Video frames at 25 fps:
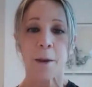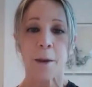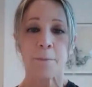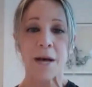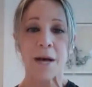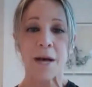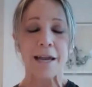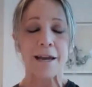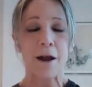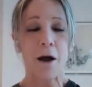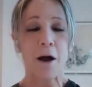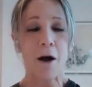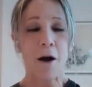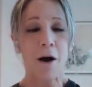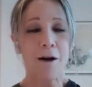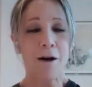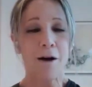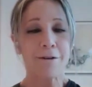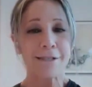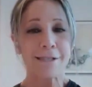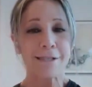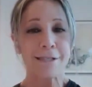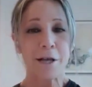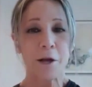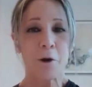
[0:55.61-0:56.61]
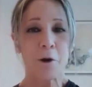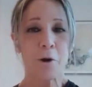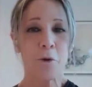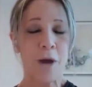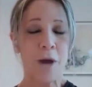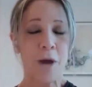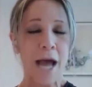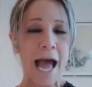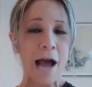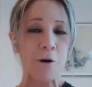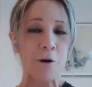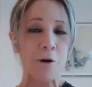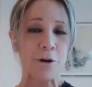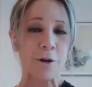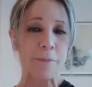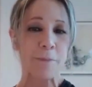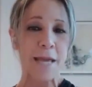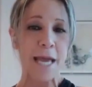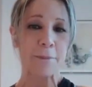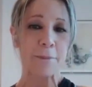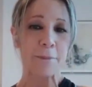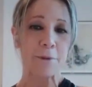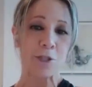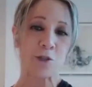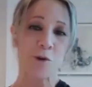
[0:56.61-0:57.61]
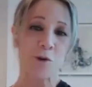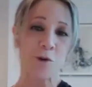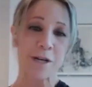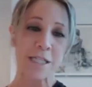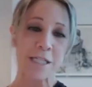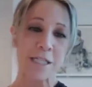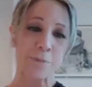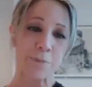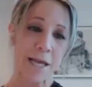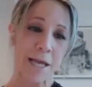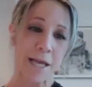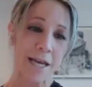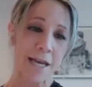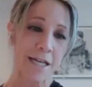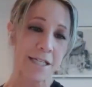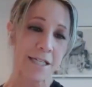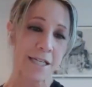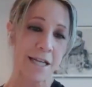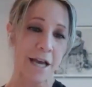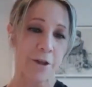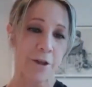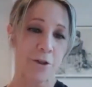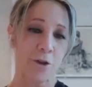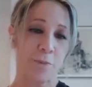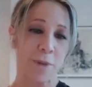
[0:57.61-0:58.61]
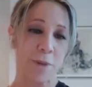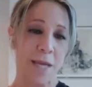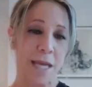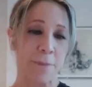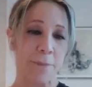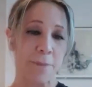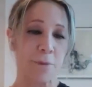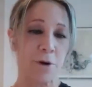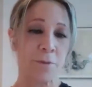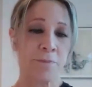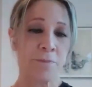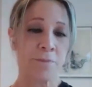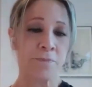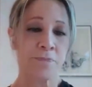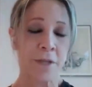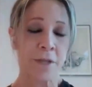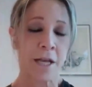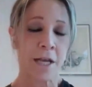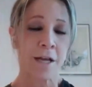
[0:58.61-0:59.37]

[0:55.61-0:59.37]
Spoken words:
but also how to be able to explain it to other people.